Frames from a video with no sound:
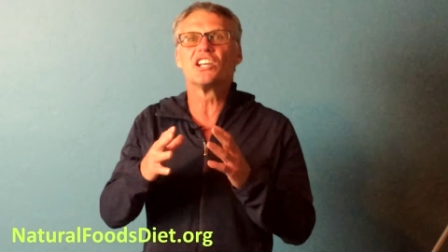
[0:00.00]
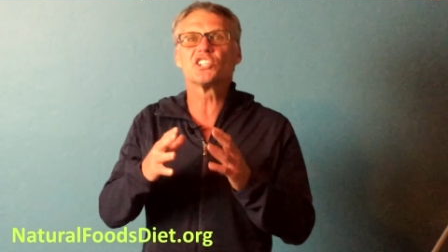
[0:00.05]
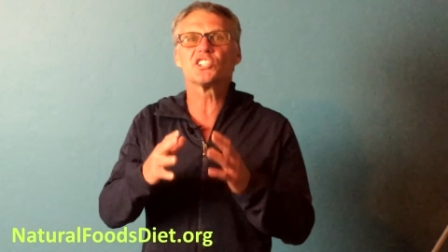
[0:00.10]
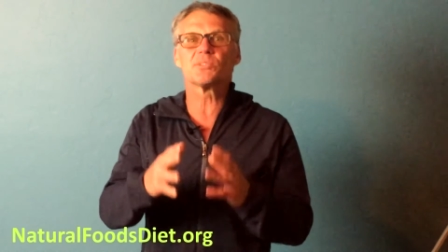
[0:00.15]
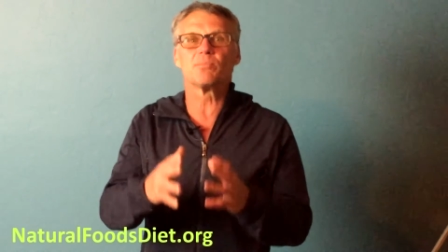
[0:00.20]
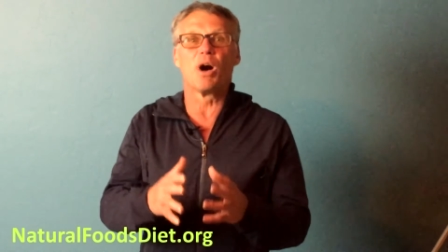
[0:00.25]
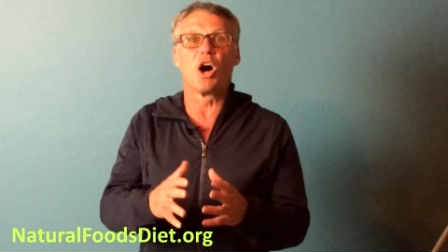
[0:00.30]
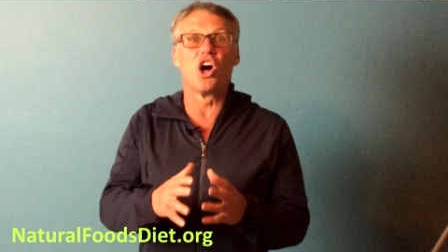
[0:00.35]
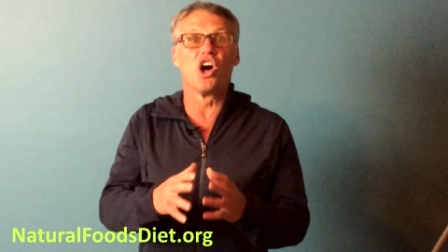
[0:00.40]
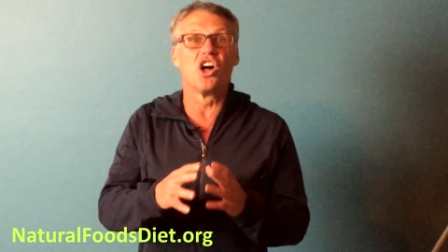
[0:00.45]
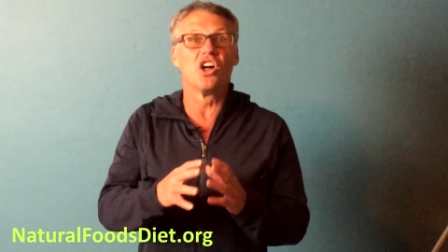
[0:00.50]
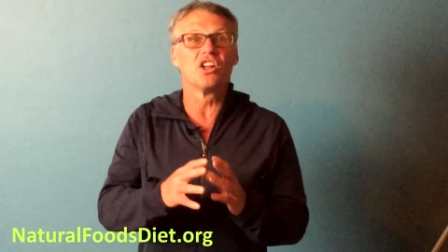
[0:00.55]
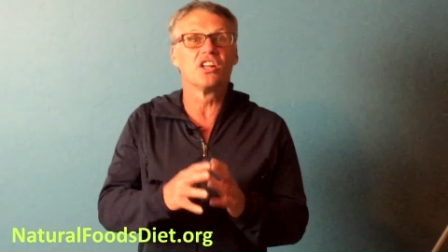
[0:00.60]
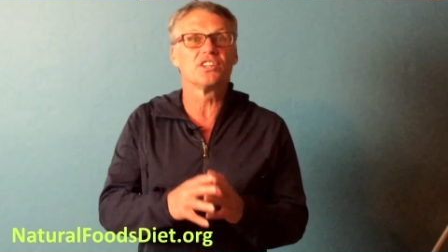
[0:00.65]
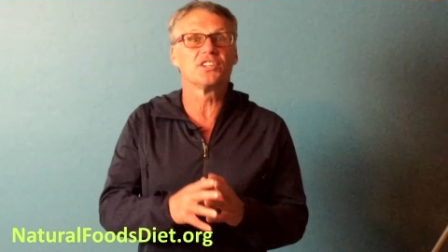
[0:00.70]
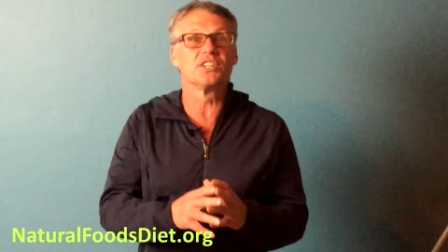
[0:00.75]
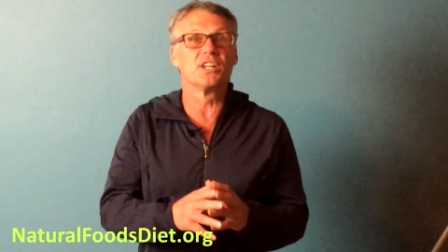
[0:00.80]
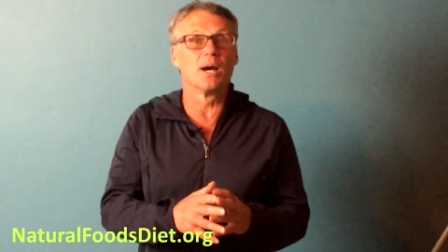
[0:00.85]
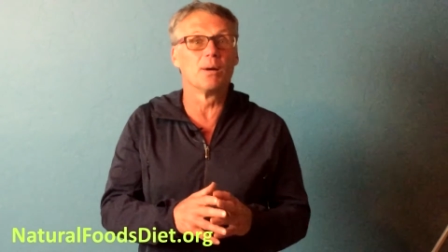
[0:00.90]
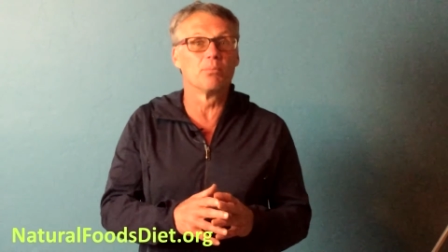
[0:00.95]

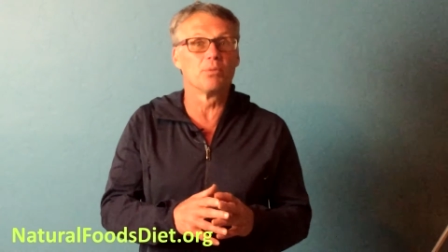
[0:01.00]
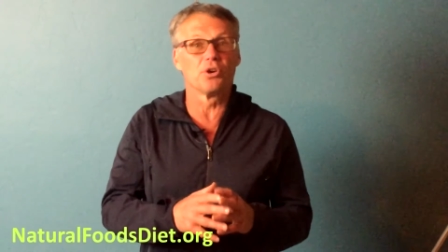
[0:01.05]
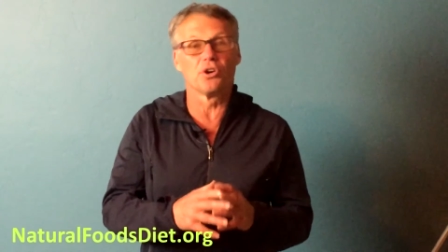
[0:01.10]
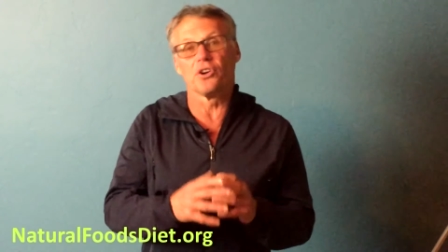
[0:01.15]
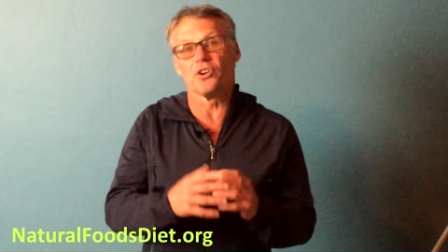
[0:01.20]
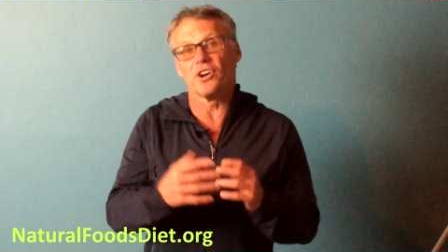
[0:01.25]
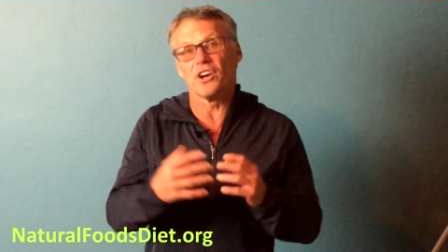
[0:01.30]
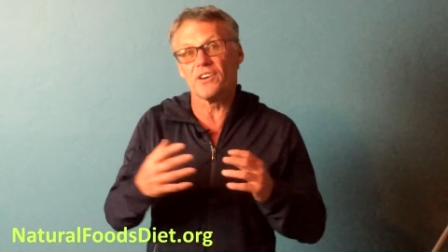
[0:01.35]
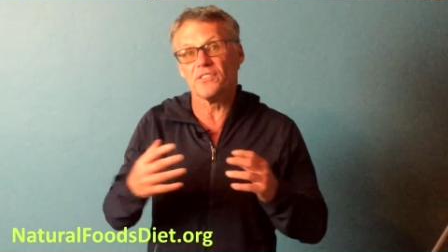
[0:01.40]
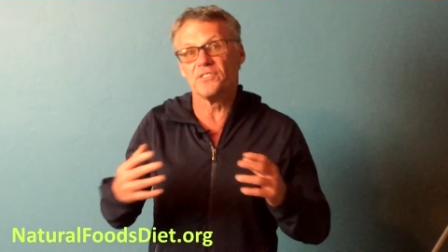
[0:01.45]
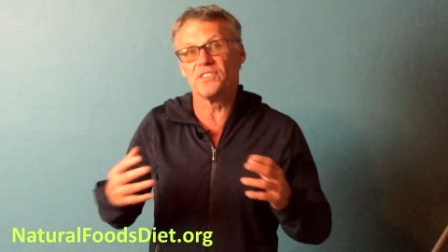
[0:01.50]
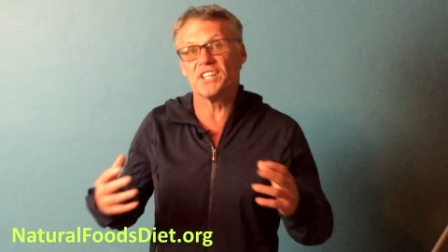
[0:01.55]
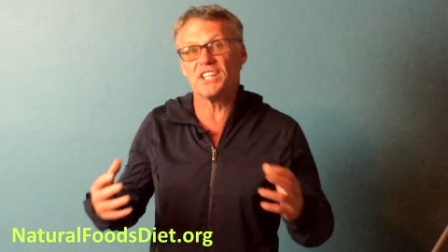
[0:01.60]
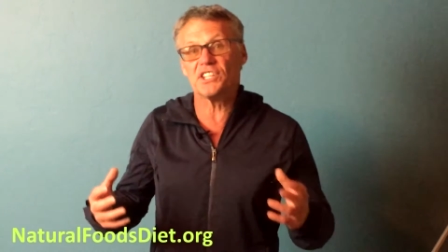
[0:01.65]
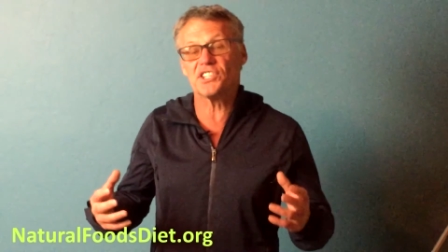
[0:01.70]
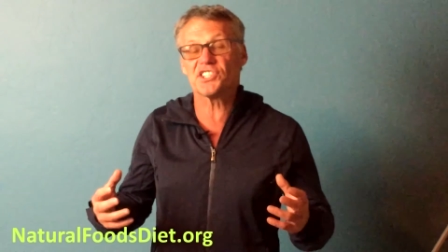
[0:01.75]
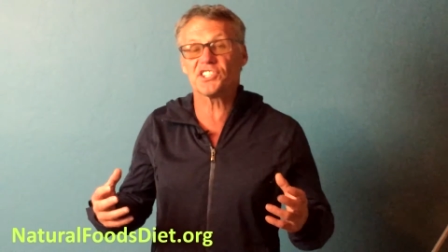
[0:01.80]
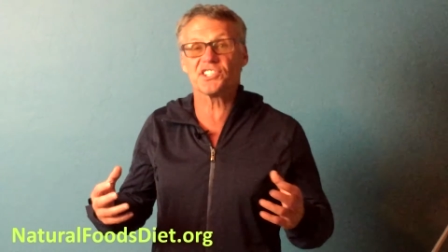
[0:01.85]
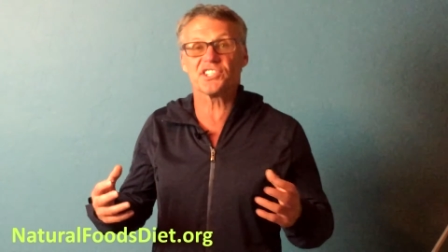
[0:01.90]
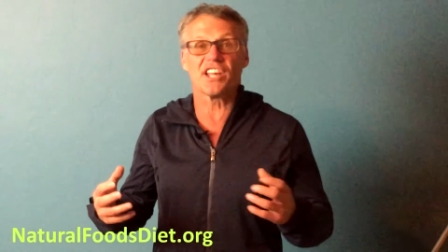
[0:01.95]
small number of
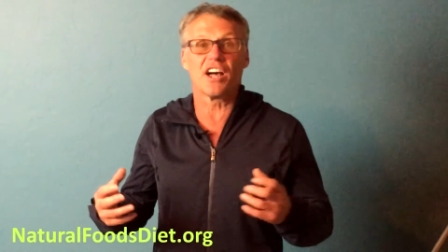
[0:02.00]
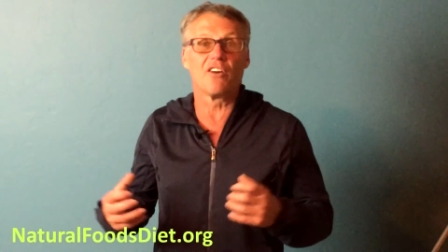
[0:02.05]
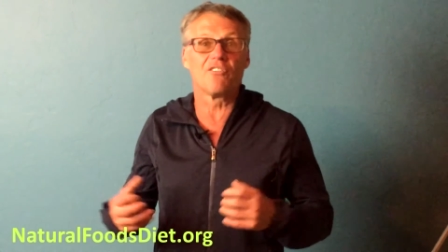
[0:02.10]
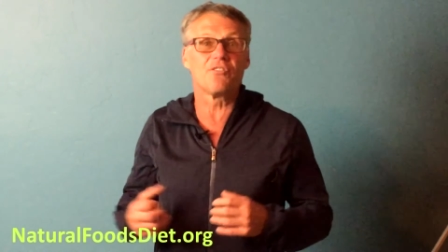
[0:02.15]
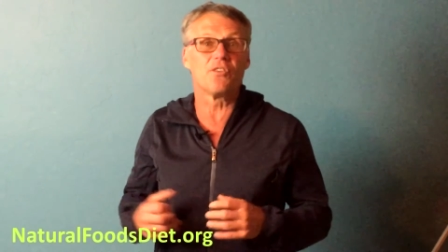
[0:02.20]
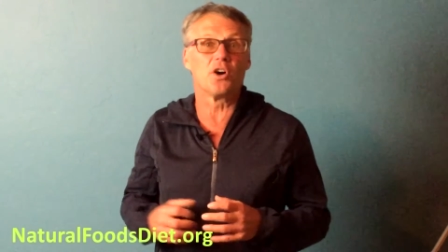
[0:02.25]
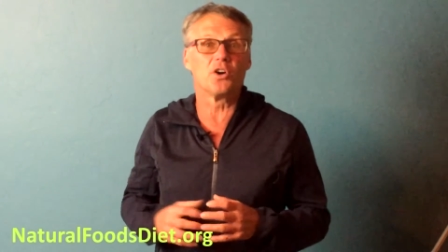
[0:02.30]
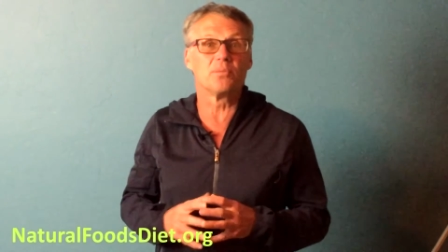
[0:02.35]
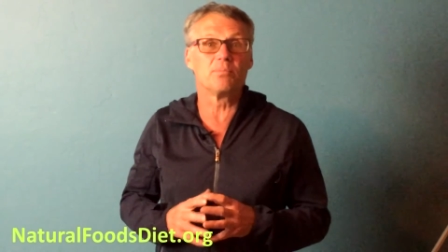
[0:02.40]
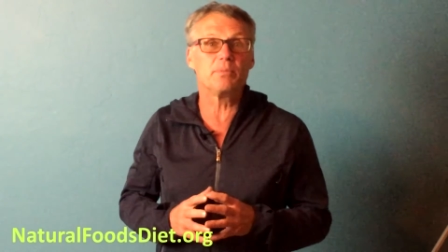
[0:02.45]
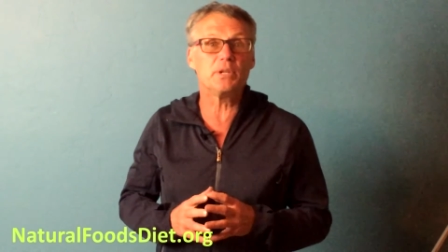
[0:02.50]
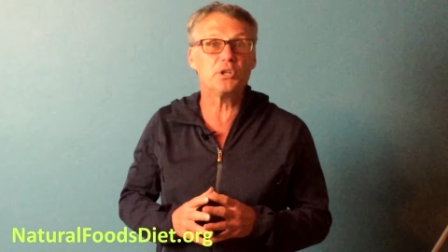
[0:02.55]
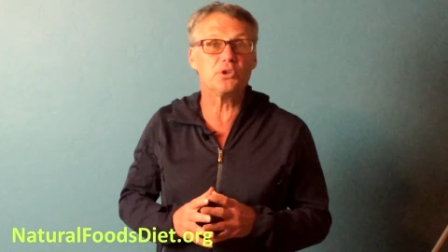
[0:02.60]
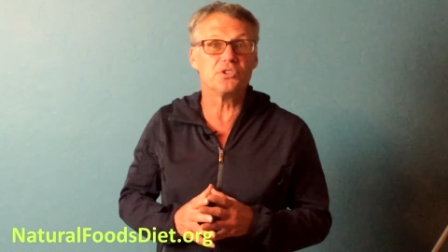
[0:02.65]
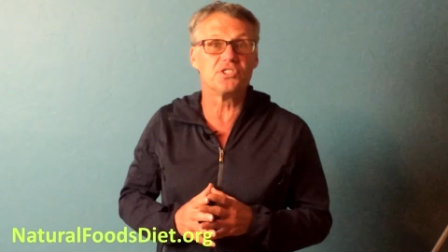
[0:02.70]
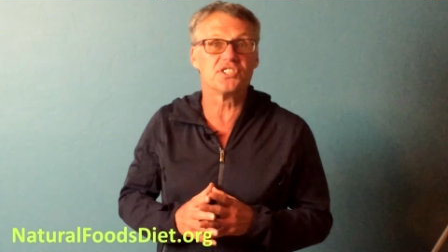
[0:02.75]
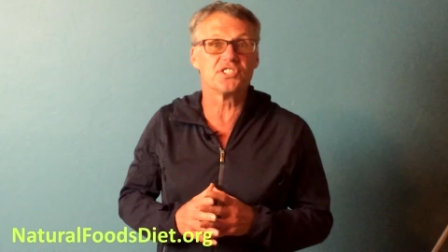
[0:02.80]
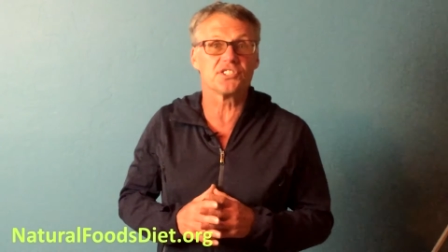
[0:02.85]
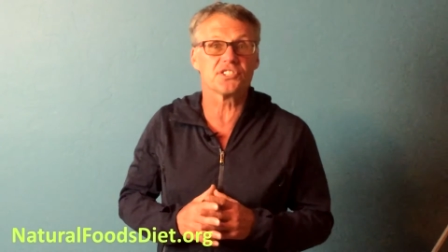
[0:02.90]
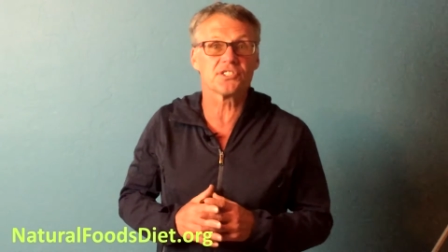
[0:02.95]
these cell phone
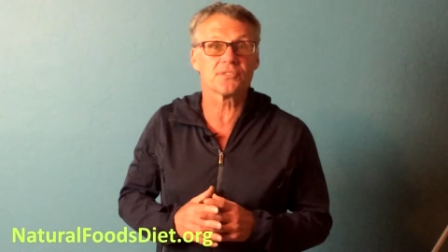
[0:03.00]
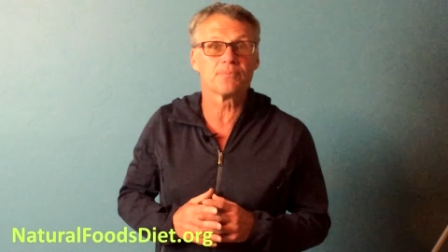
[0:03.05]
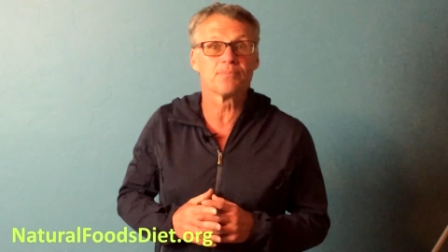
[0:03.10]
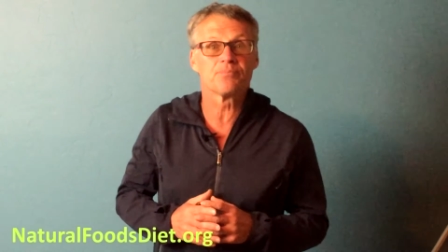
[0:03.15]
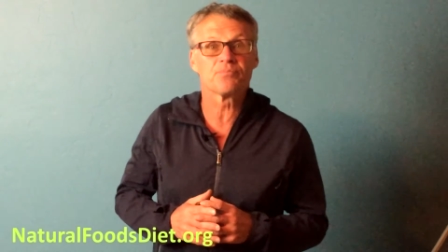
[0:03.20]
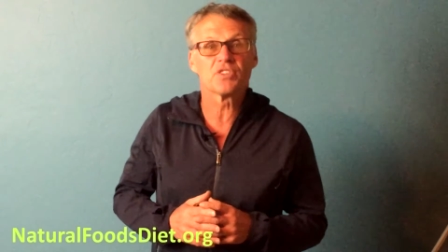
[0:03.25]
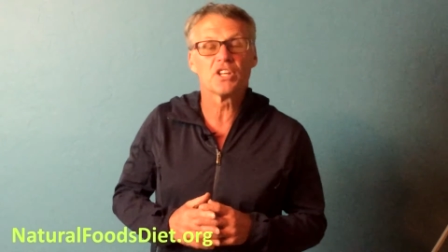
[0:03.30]
mutants.